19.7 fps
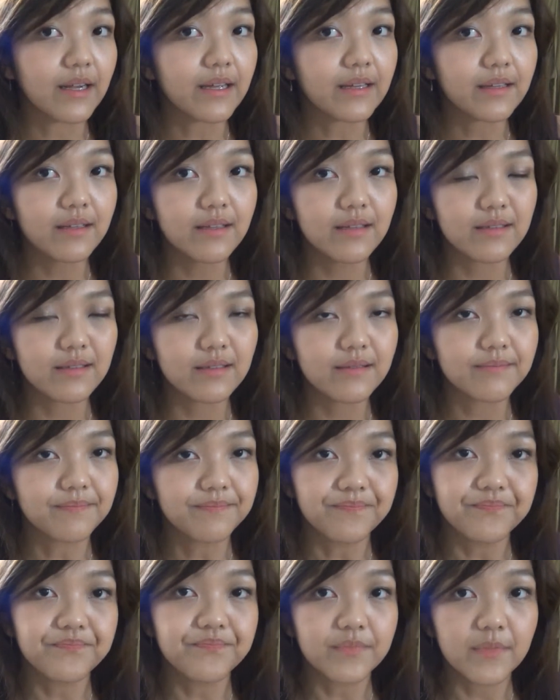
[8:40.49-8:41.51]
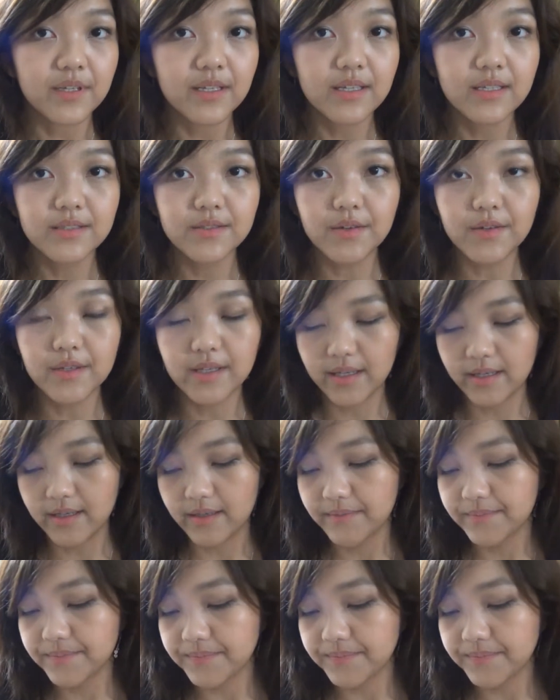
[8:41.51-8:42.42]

I think it's okay.